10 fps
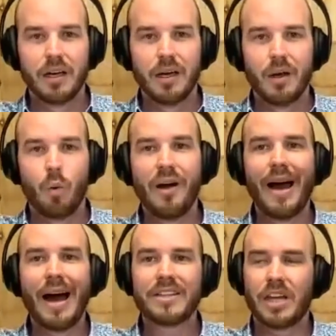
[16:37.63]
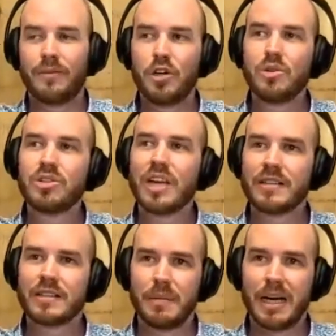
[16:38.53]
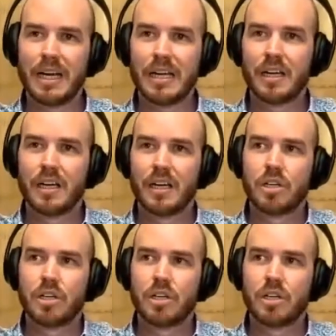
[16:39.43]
Whereas if you send somebody